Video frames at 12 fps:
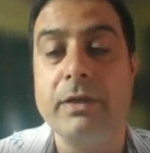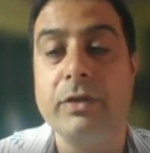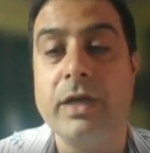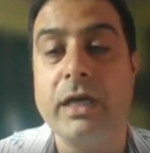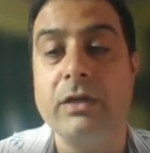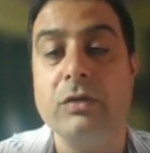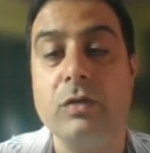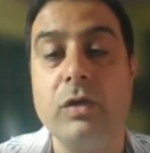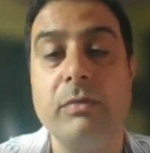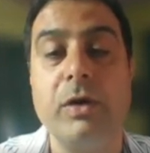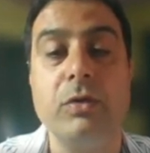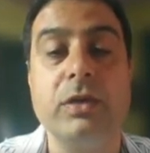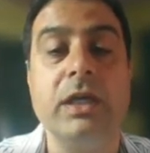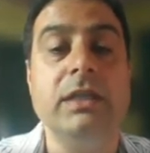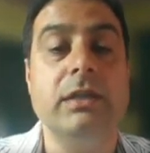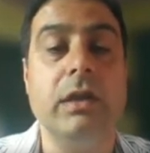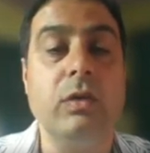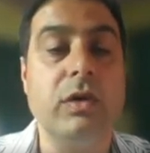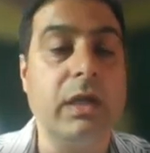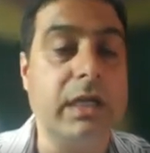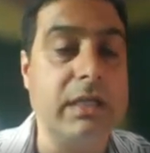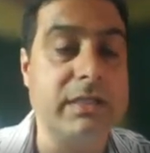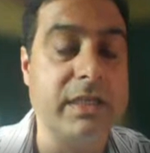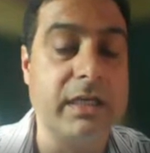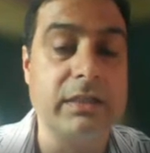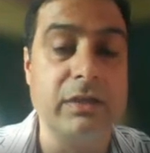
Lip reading: You get to know about the local culture,